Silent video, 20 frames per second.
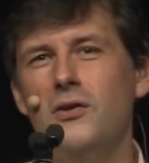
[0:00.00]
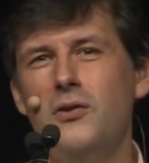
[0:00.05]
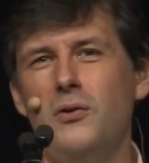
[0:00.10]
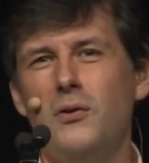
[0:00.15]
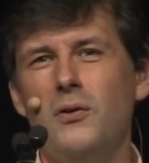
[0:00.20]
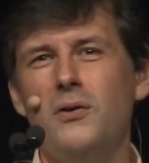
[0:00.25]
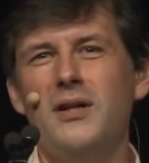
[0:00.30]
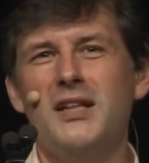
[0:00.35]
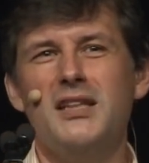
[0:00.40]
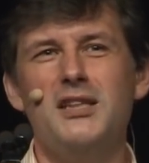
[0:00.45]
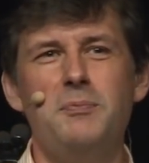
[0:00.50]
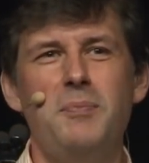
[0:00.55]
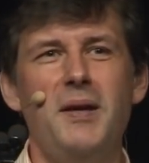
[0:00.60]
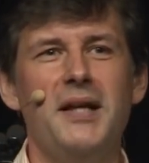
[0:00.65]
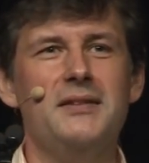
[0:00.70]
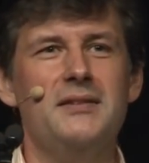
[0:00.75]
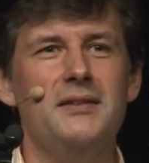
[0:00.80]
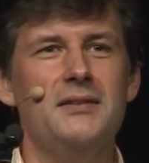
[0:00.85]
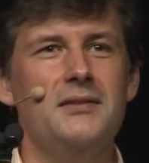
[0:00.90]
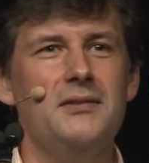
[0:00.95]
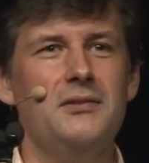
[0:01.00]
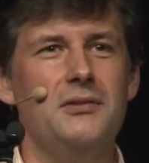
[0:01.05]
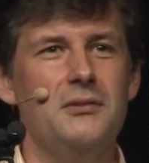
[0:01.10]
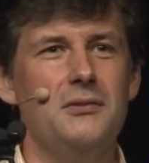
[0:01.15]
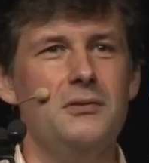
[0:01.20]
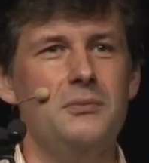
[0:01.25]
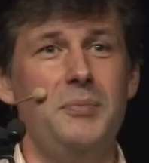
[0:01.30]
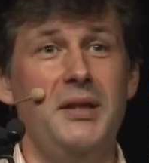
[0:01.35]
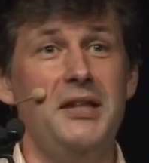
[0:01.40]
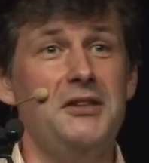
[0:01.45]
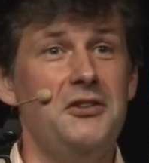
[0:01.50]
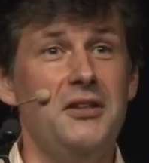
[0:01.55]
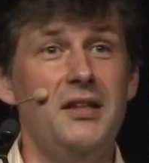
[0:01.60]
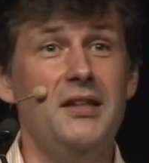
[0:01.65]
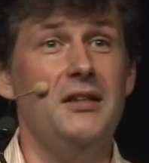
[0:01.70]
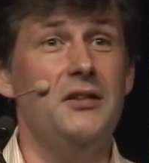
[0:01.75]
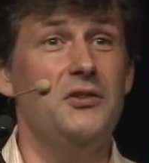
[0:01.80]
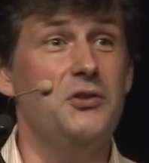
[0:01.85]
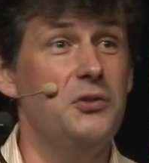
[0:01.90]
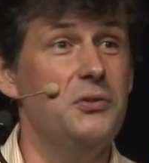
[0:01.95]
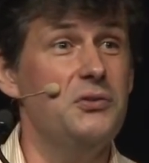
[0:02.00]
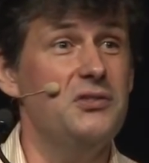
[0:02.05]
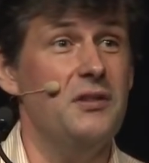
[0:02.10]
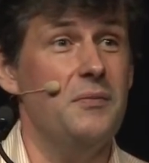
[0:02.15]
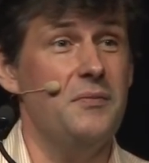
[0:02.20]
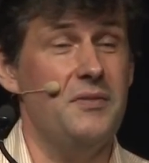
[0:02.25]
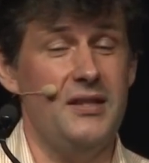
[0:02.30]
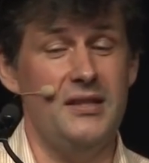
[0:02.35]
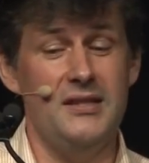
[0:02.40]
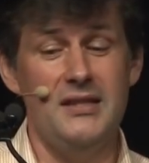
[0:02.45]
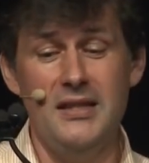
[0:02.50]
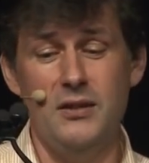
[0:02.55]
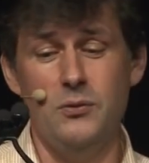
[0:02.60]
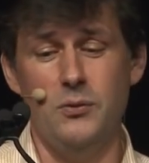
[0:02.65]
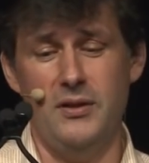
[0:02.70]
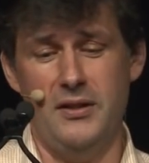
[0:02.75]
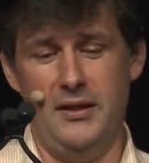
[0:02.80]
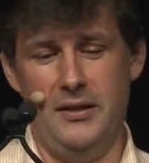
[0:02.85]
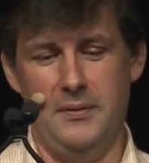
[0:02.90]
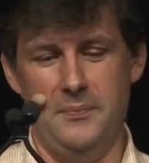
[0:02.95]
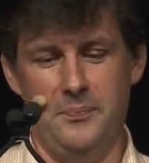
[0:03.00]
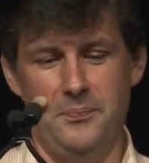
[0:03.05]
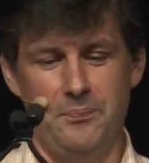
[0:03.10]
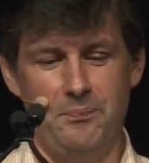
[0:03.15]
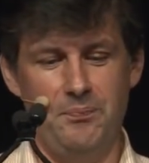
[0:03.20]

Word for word: you're expected to pitch in and do something neat with it.